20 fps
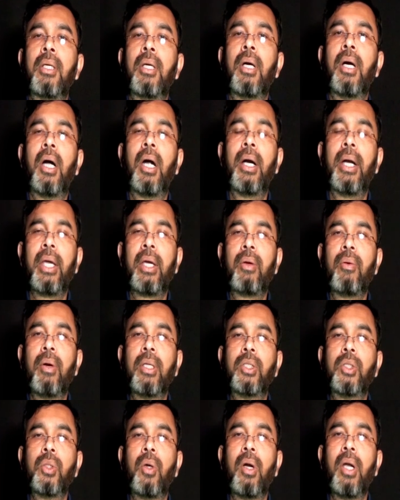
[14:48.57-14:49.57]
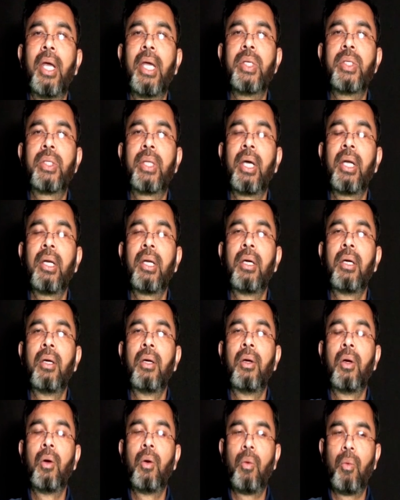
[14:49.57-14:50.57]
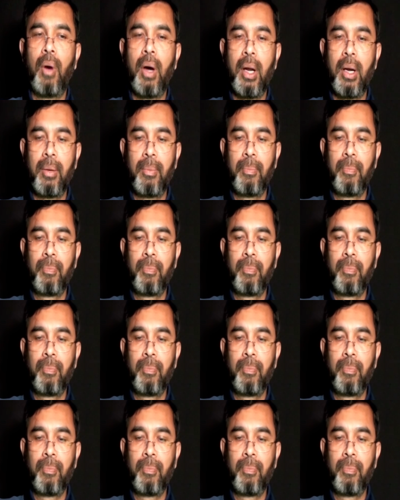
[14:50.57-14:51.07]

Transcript: are equal to or less than 1.